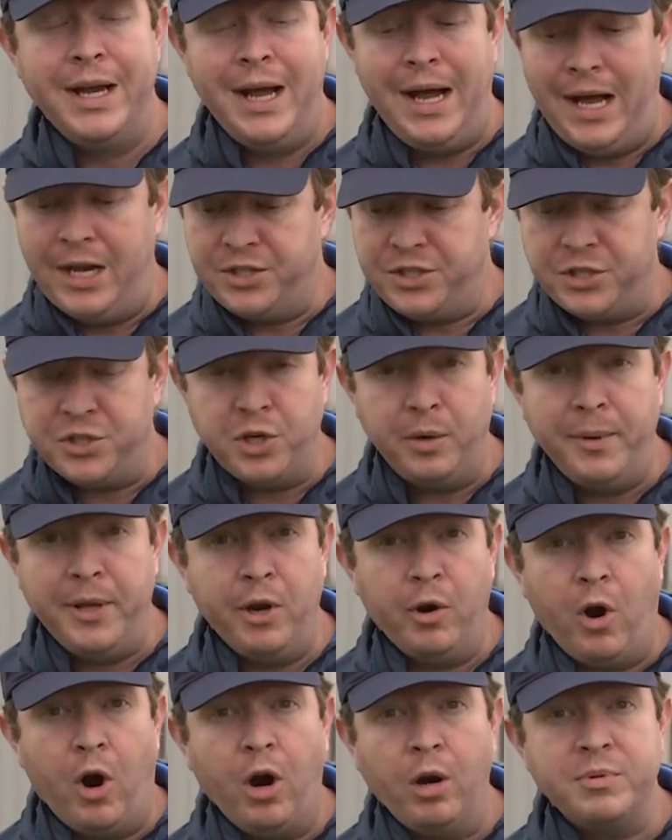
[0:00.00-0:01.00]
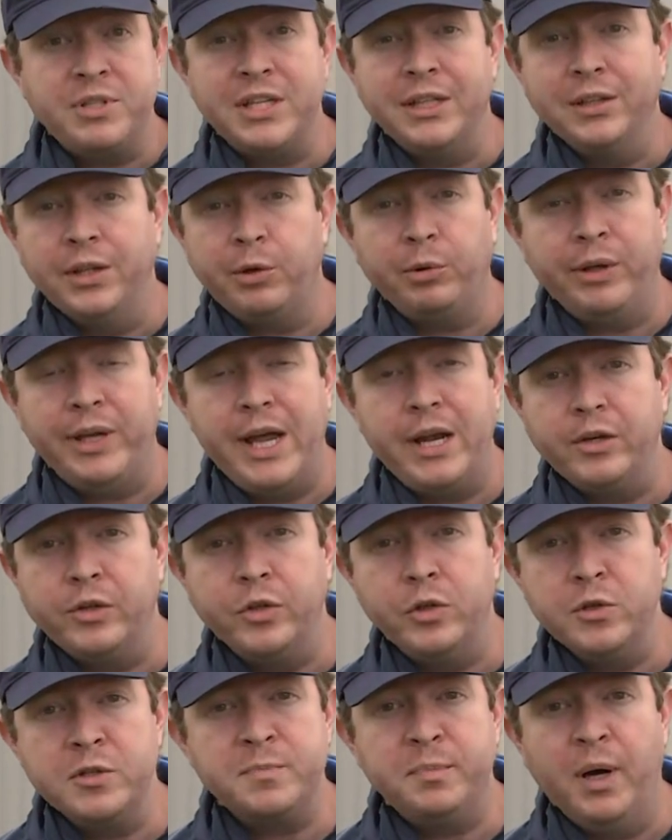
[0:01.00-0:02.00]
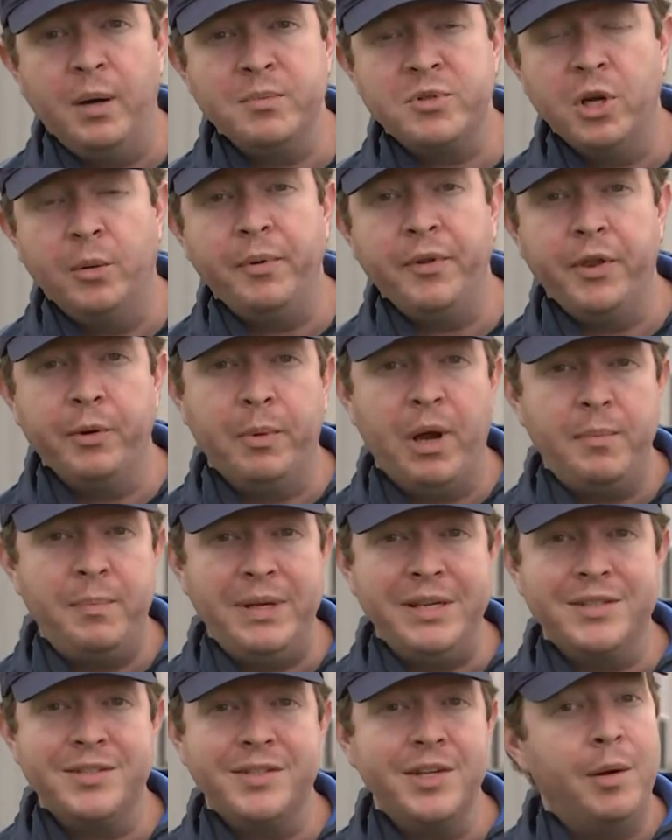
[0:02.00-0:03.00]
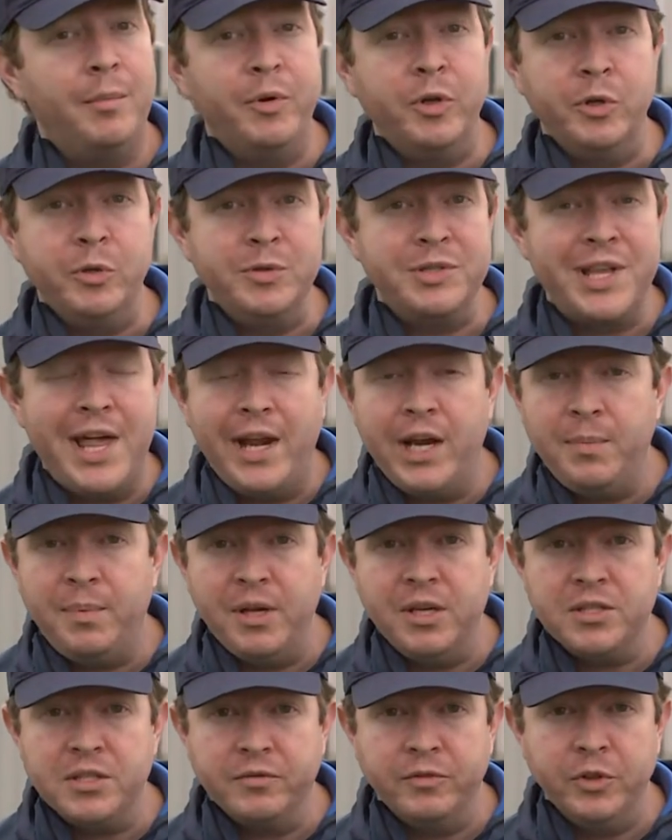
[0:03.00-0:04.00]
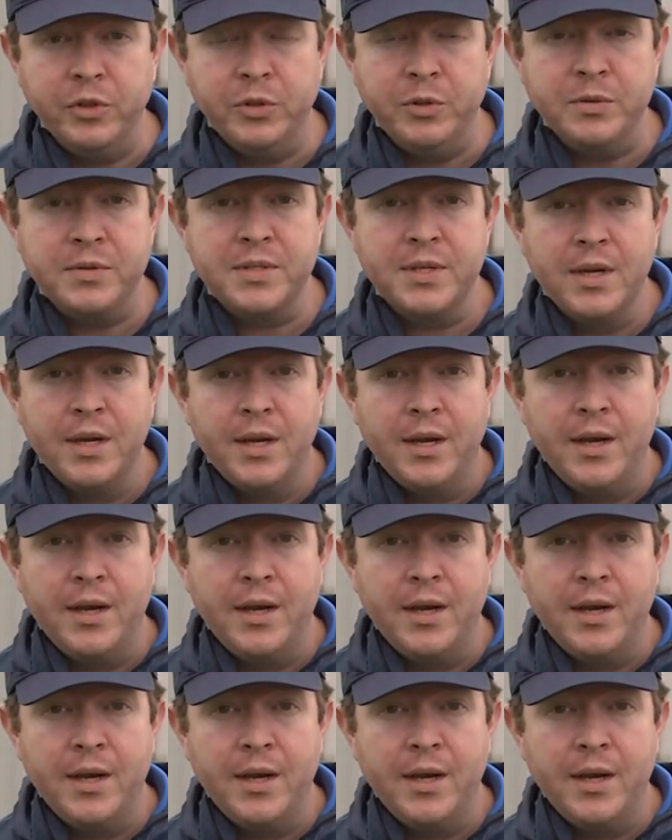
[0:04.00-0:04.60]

Uh, she showed me her arm. She literally had goosebumps hoping there might be some news, any piece of news.